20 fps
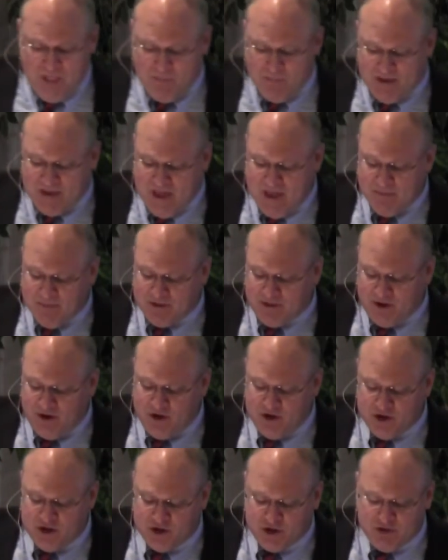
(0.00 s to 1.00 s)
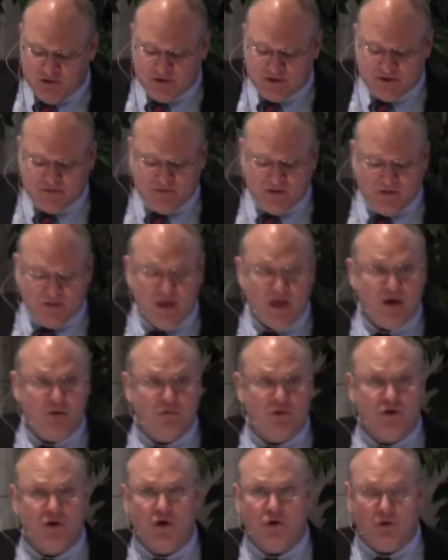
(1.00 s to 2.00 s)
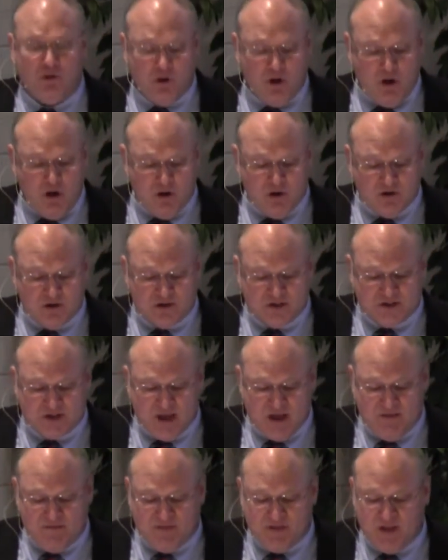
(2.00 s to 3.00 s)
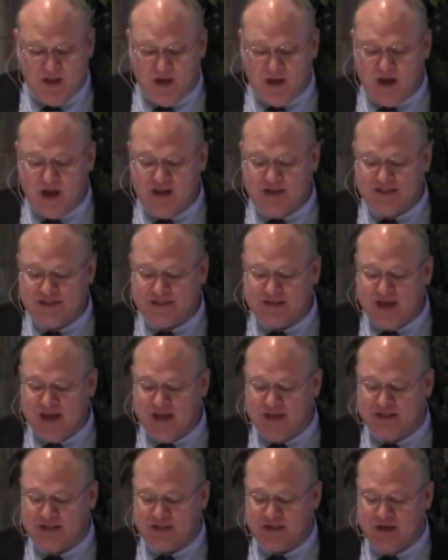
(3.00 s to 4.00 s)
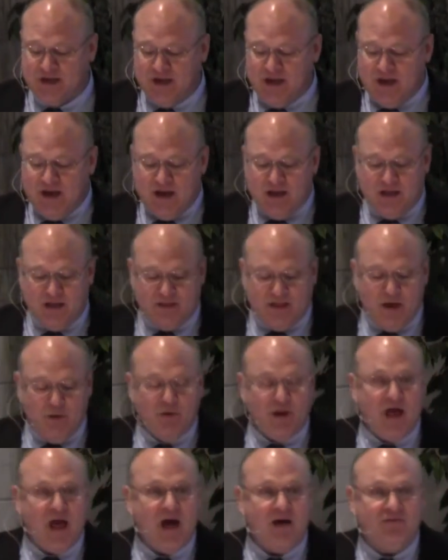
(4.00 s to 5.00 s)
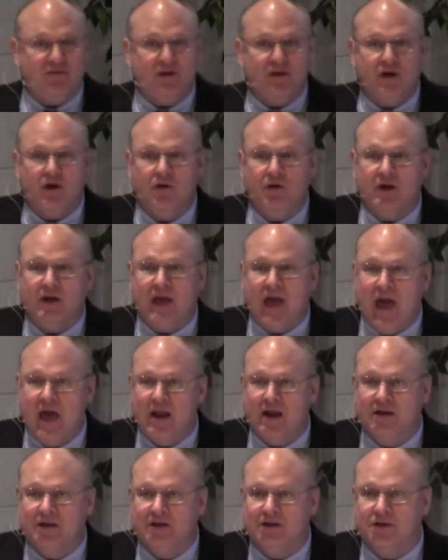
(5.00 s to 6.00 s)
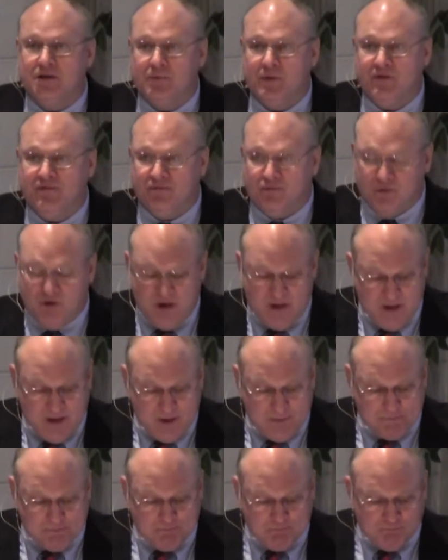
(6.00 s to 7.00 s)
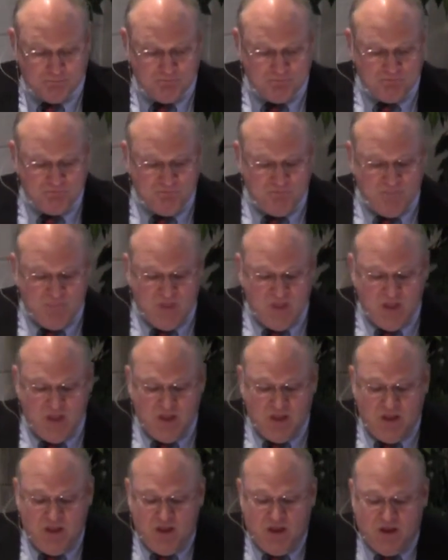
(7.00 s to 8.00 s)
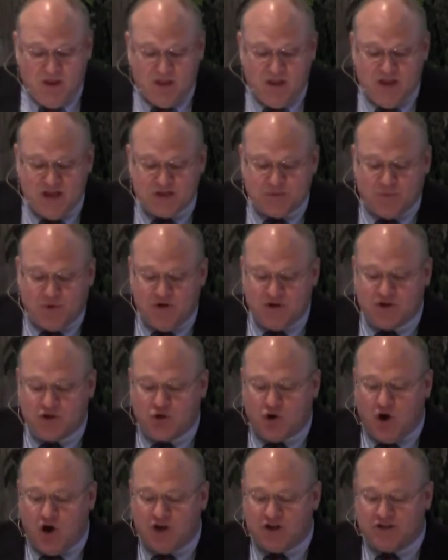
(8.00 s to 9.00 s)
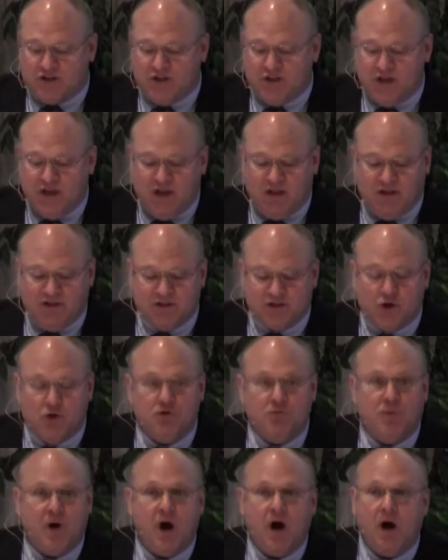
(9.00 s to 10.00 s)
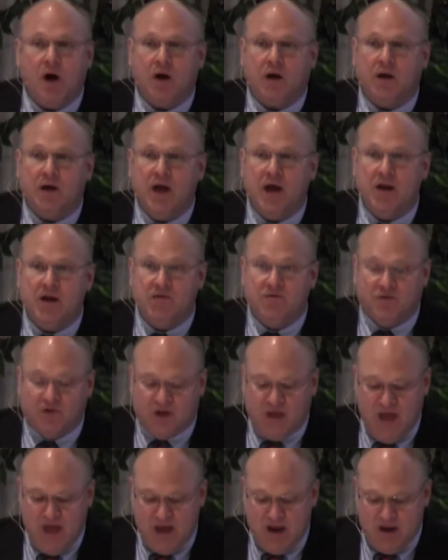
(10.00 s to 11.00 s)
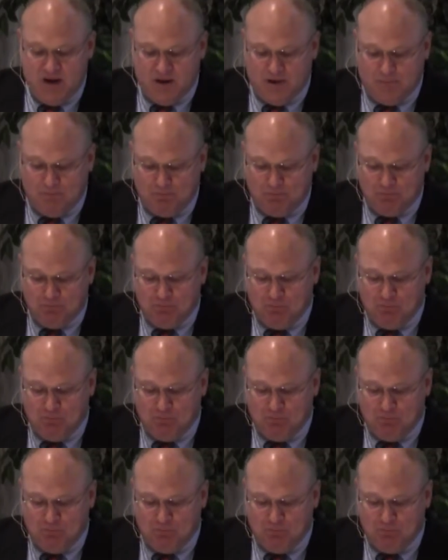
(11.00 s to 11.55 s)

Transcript: it became clear to Joseph that they were no longer safe in the United States and that they would have to go to Canada to be free. The Nez Perce crossed into Yellowstone Park, headed for Canada,